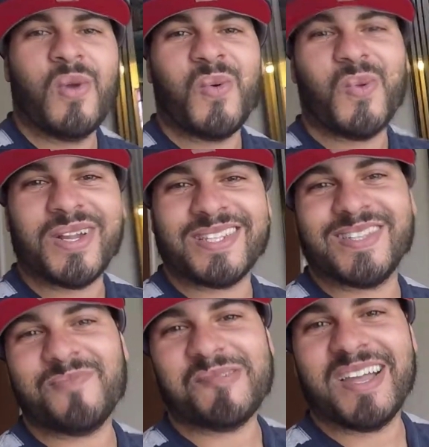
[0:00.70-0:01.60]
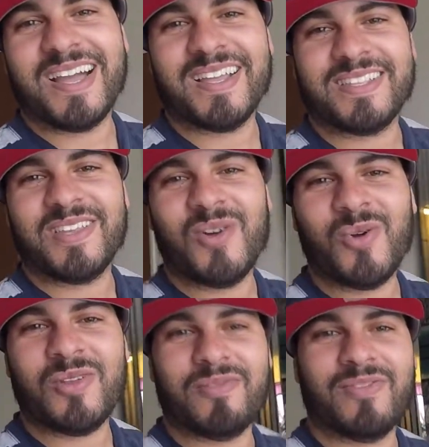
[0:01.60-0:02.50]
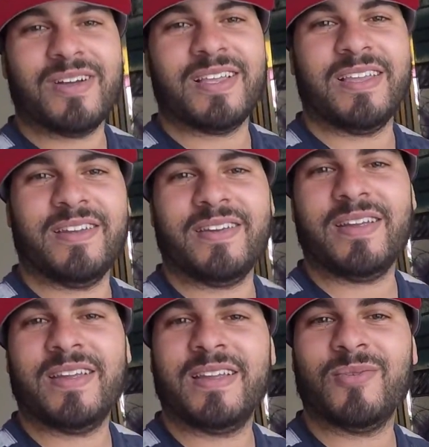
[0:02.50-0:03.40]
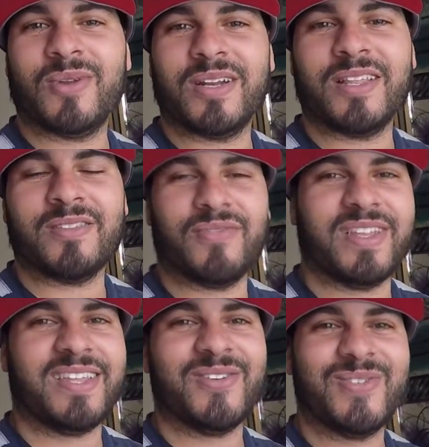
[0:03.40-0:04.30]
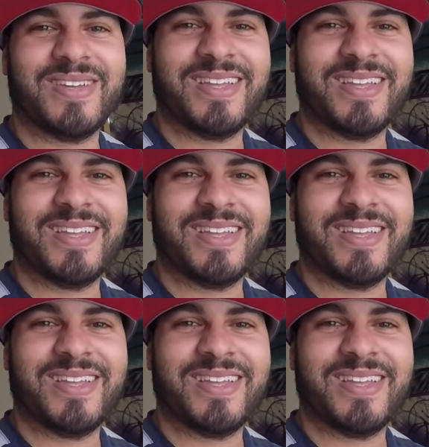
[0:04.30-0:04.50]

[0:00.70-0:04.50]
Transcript: what is up you guys HoeLeeFuQQ here with another video